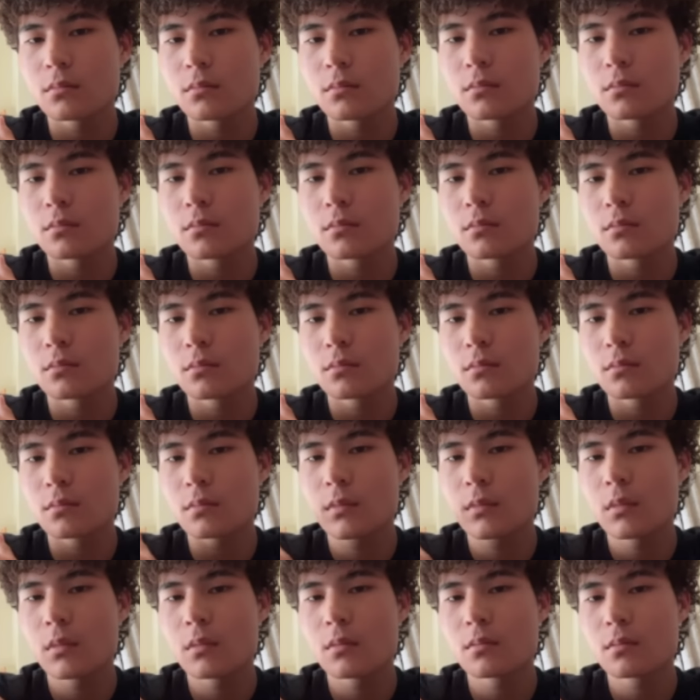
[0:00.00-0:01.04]

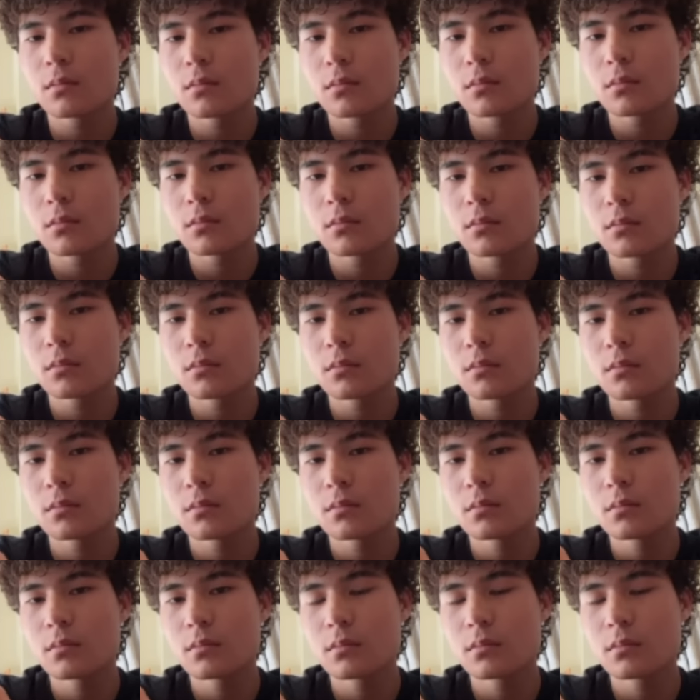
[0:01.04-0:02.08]

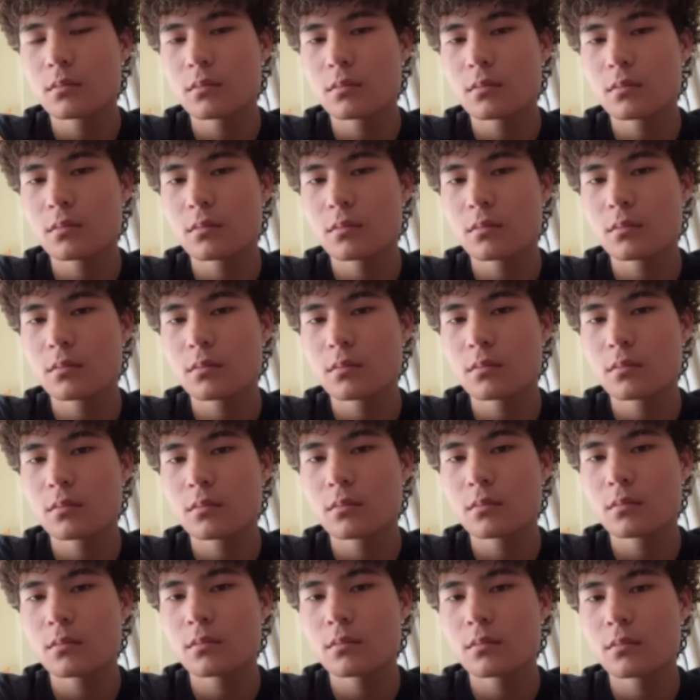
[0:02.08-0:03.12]

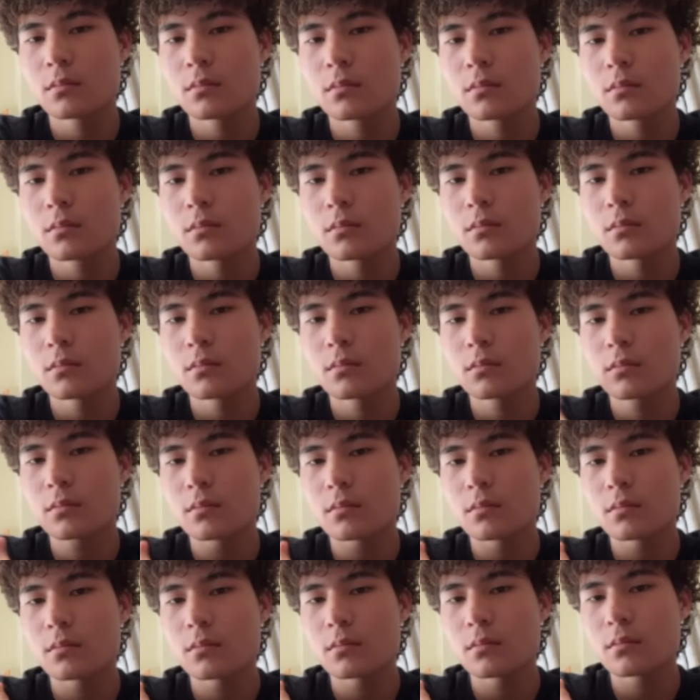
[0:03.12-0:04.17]

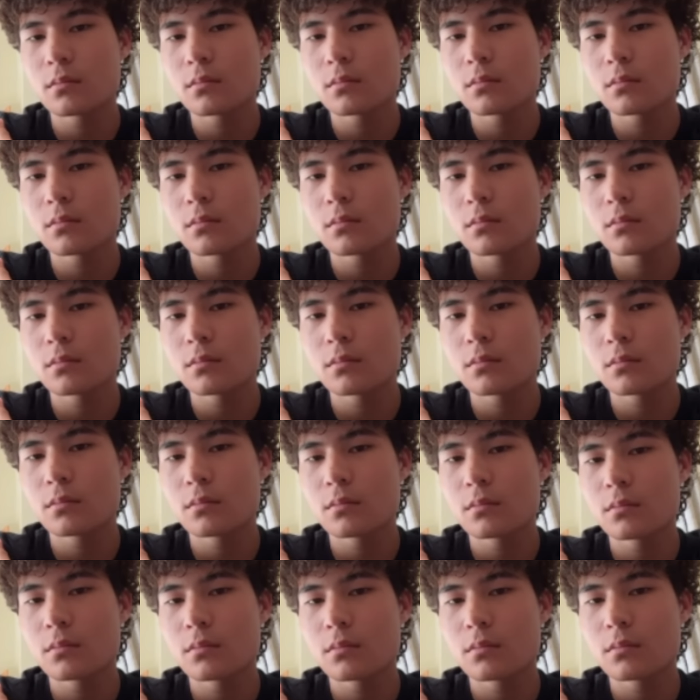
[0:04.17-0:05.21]

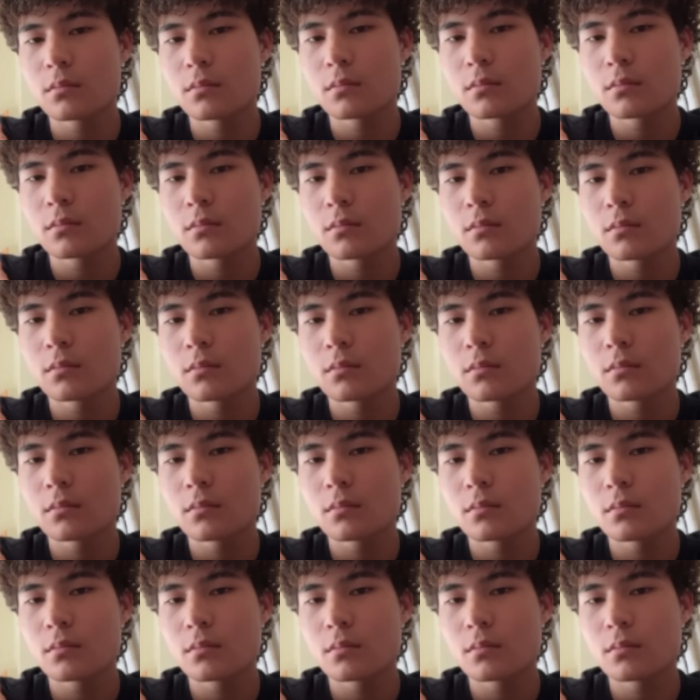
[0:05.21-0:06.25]

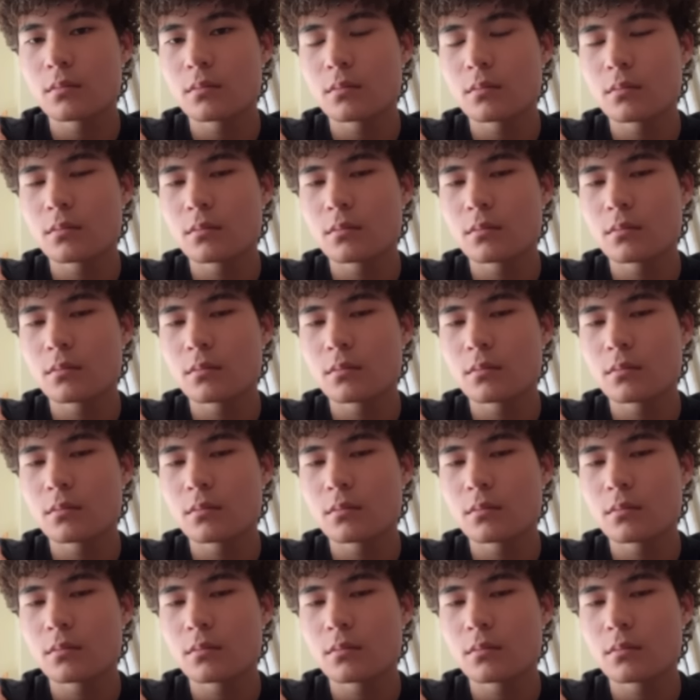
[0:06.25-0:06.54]
[no speech]